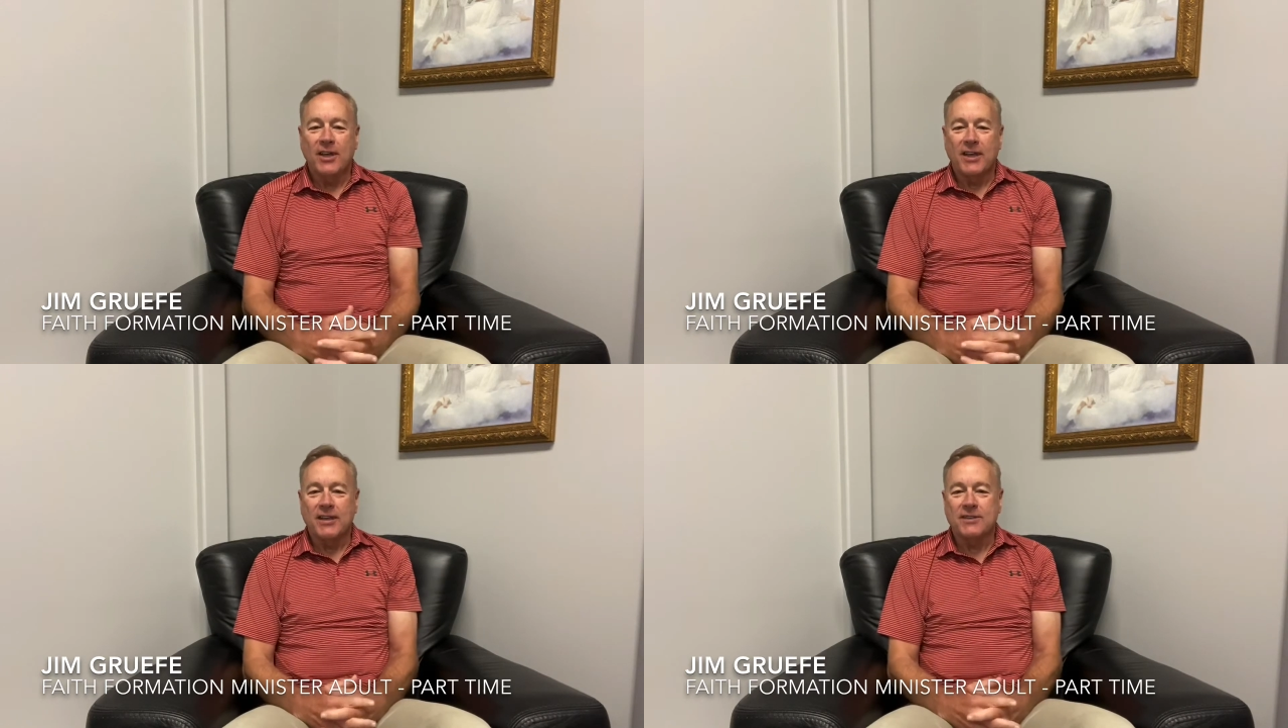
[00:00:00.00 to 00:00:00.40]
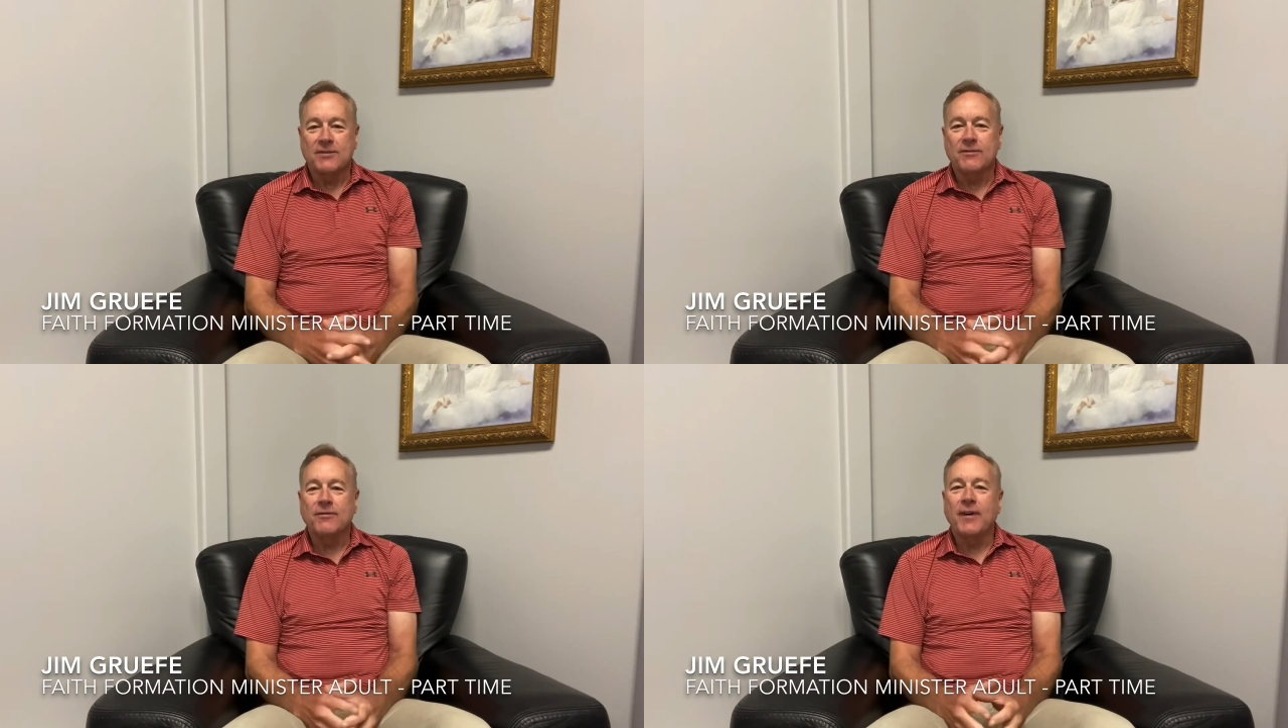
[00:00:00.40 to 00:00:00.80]
is
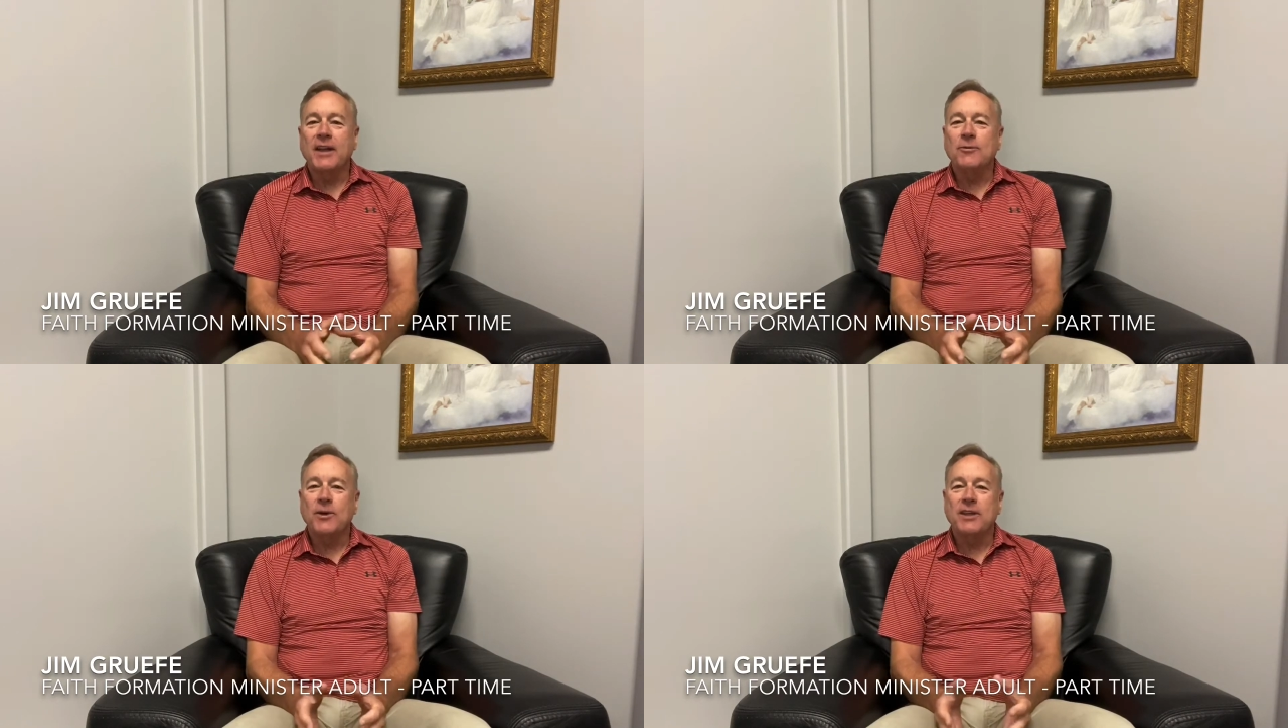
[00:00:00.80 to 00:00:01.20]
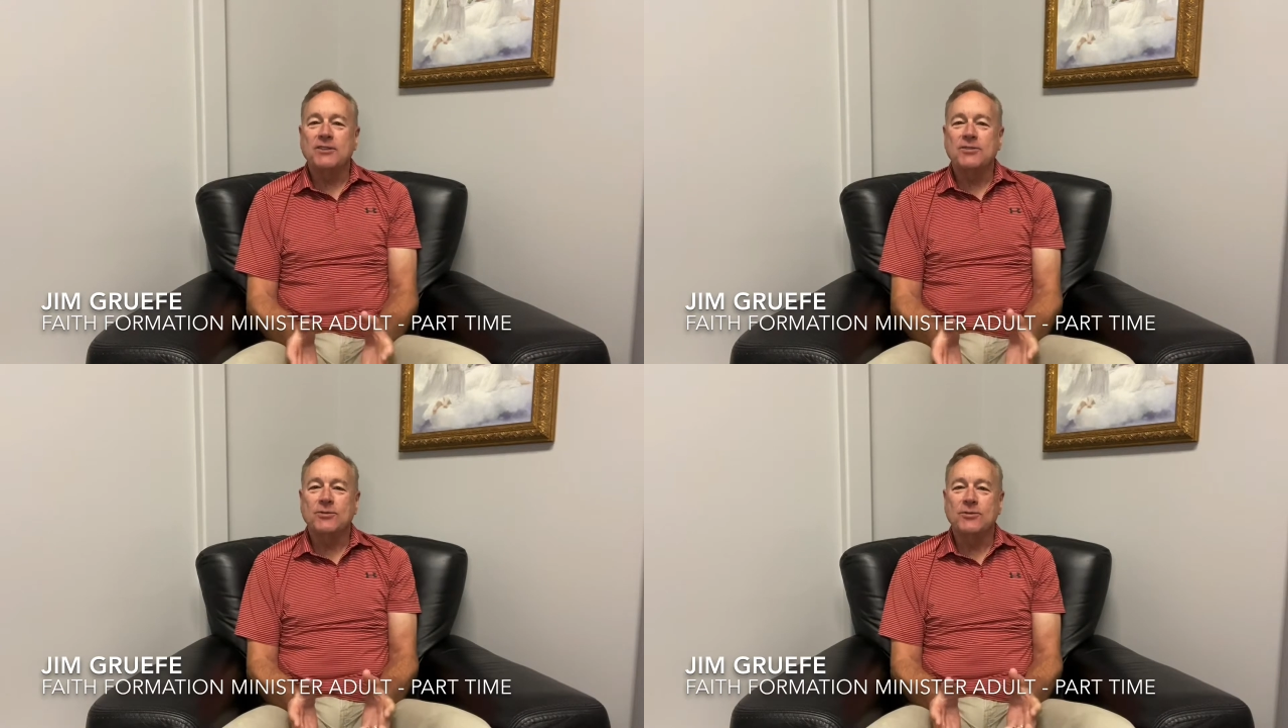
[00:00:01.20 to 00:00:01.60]
find ways
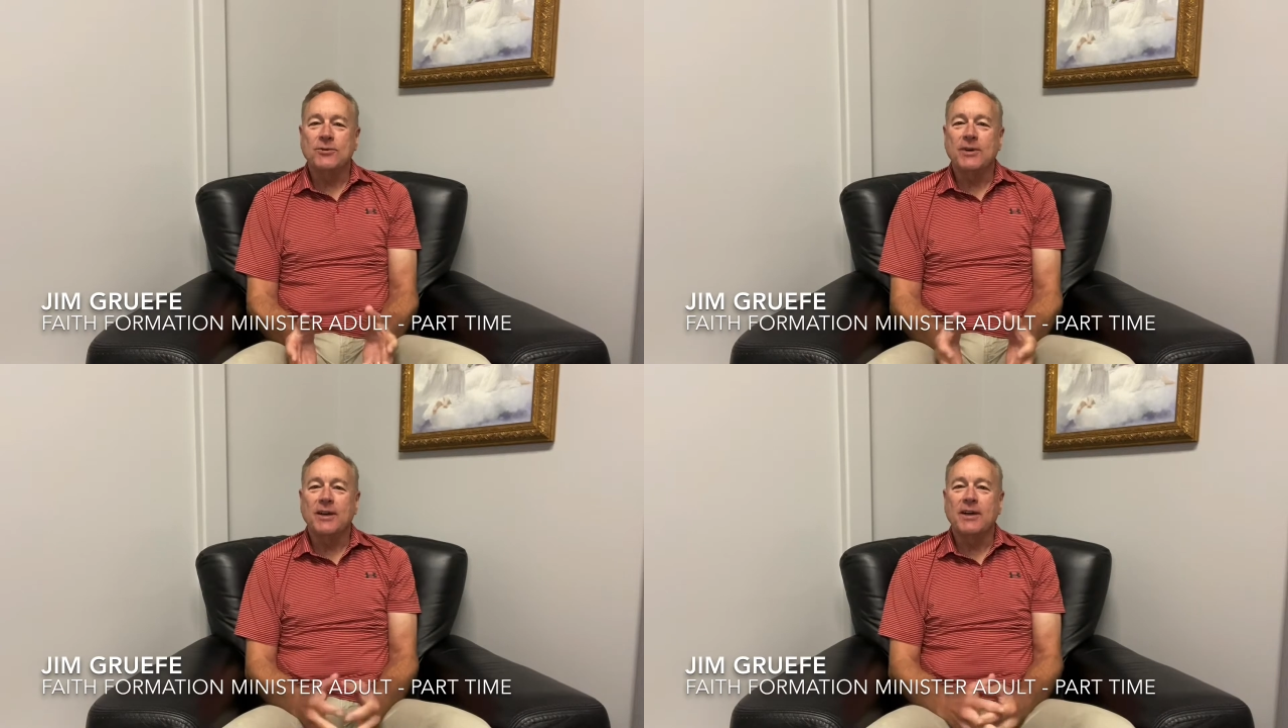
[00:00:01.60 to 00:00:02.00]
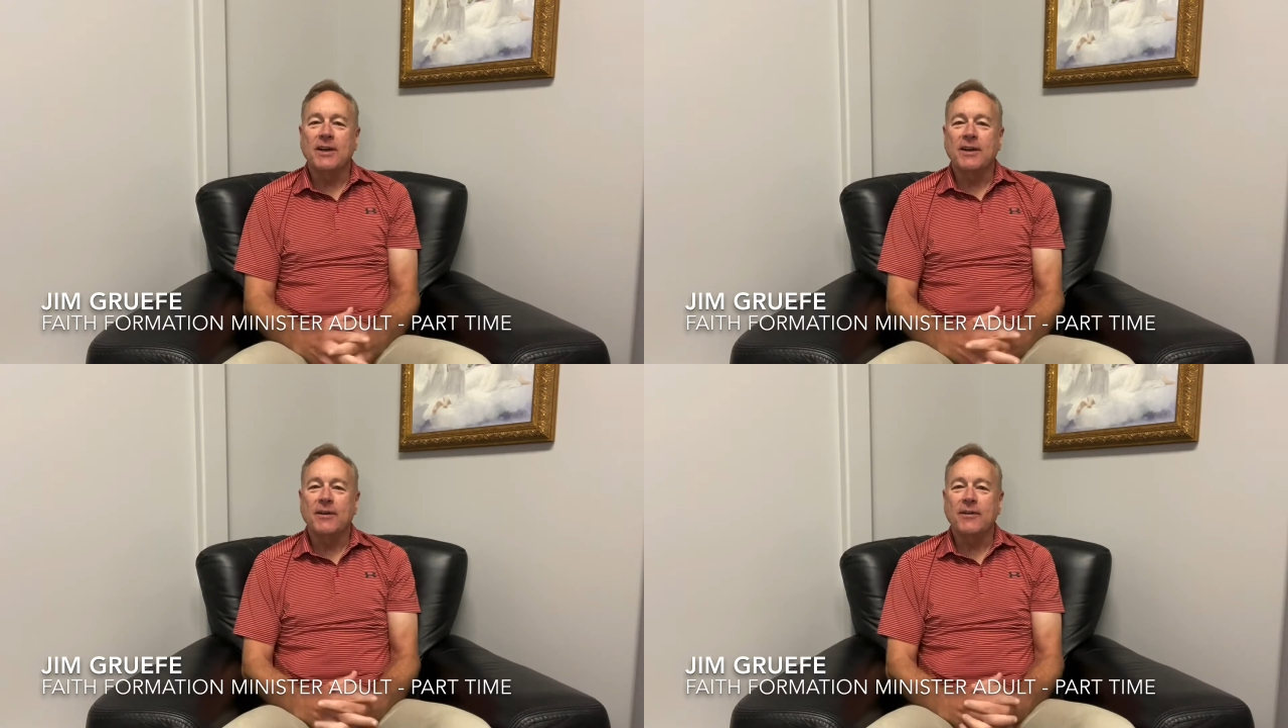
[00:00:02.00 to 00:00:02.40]
to
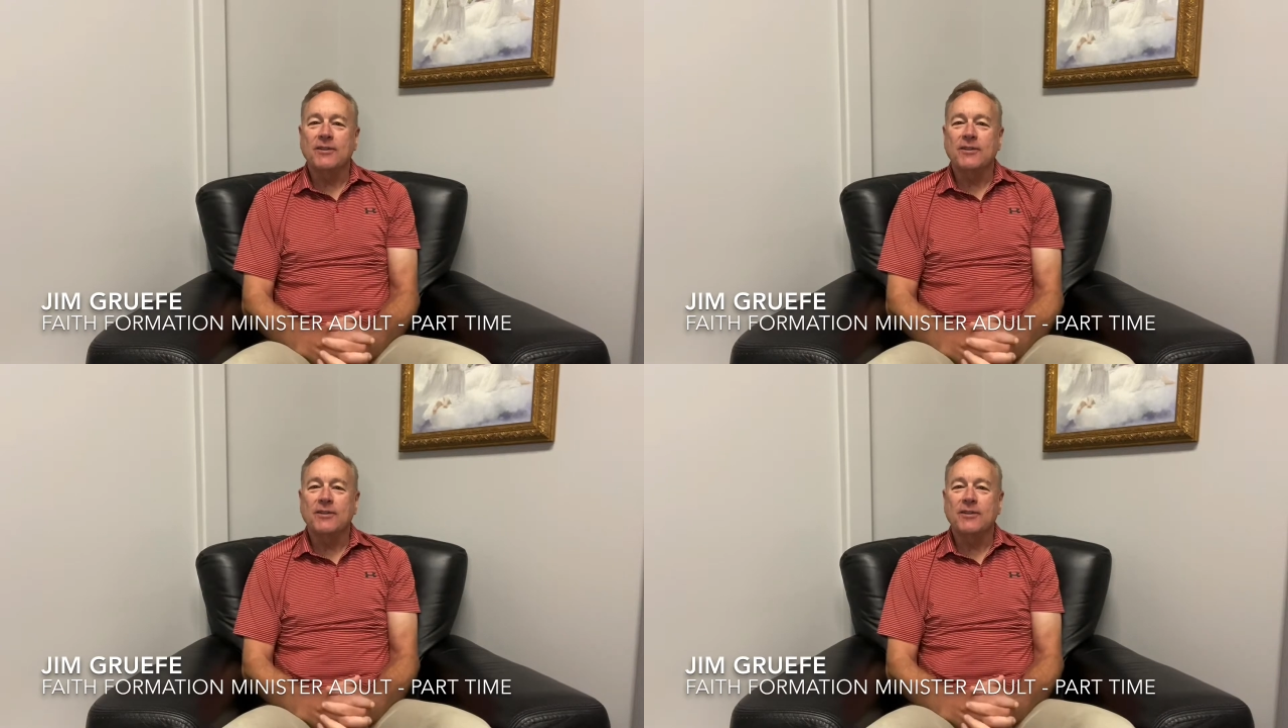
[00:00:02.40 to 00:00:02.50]
uh,